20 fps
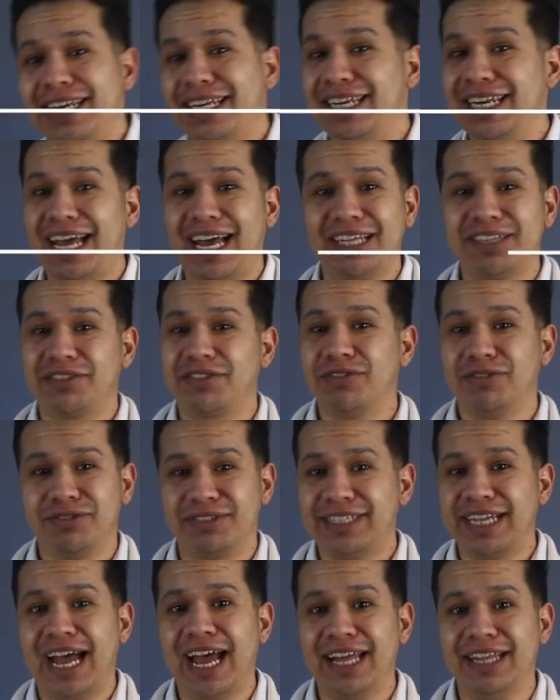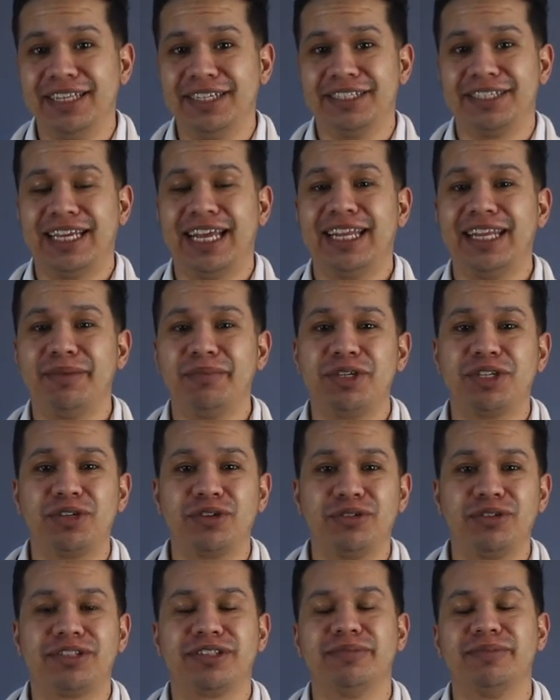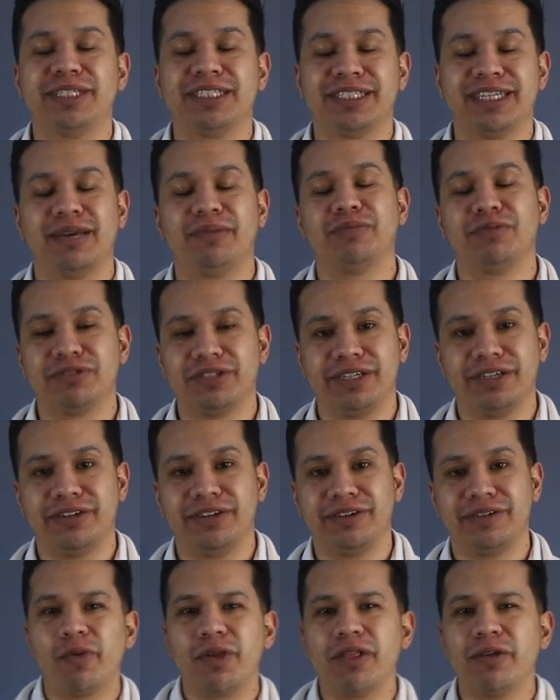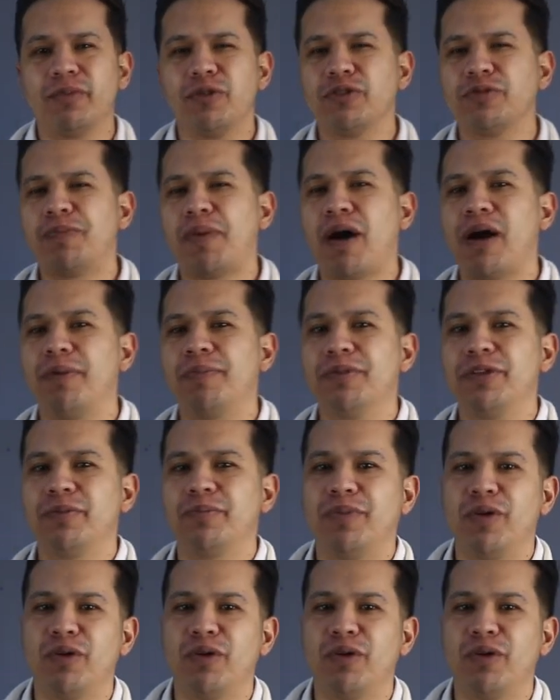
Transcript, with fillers: not so stylish. And let me show you some examples here. One of the most popular